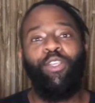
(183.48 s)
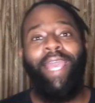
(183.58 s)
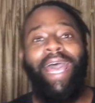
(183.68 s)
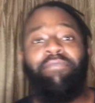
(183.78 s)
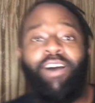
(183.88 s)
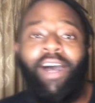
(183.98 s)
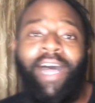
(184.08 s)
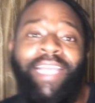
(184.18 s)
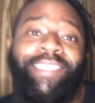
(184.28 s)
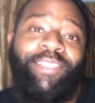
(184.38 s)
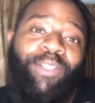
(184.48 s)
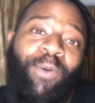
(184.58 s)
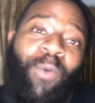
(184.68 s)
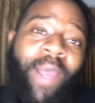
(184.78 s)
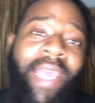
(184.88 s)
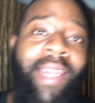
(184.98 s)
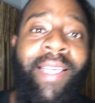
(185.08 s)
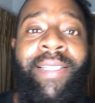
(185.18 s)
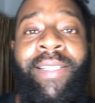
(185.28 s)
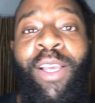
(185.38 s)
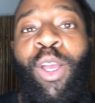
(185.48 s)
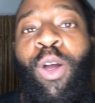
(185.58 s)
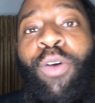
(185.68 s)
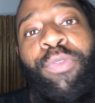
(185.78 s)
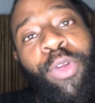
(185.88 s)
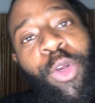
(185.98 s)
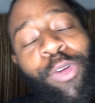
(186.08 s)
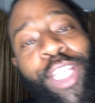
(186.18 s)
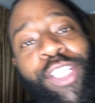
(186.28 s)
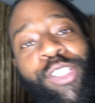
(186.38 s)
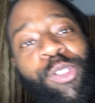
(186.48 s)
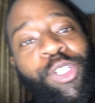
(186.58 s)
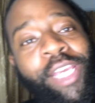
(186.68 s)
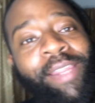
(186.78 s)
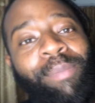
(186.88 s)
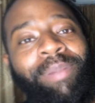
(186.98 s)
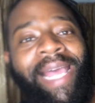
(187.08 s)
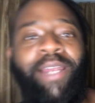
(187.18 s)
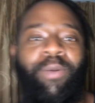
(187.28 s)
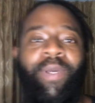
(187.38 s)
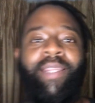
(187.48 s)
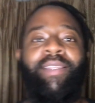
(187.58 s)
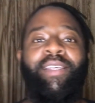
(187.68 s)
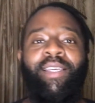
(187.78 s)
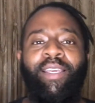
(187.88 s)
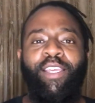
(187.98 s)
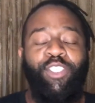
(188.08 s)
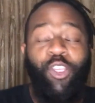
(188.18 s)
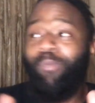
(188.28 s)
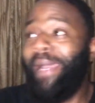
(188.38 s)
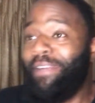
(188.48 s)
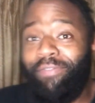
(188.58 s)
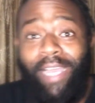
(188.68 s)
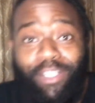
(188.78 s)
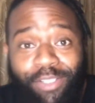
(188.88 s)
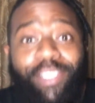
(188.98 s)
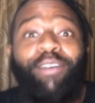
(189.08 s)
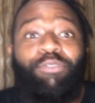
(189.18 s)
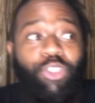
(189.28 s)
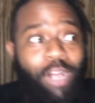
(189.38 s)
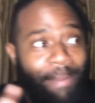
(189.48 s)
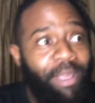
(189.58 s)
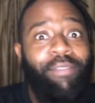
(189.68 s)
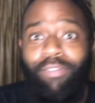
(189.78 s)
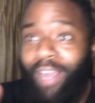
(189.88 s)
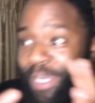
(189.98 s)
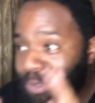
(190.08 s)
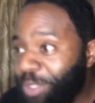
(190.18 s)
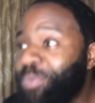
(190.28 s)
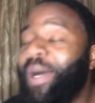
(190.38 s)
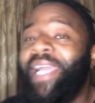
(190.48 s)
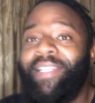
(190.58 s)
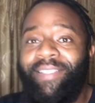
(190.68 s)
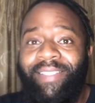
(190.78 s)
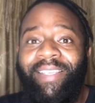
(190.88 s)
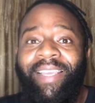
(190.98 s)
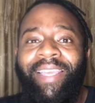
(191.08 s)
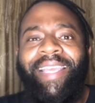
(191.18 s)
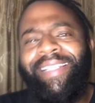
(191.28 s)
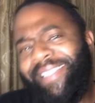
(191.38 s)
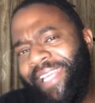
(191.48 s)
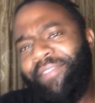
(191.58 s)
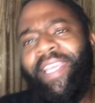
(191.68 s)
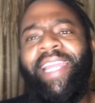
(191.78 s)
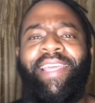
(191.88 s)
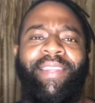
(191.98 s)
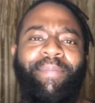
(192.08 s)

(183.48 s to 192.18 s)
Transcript: have a heightened awareness of the creatures you share the planet with. So you might find yourself trapping flies or spiders instead of killing them.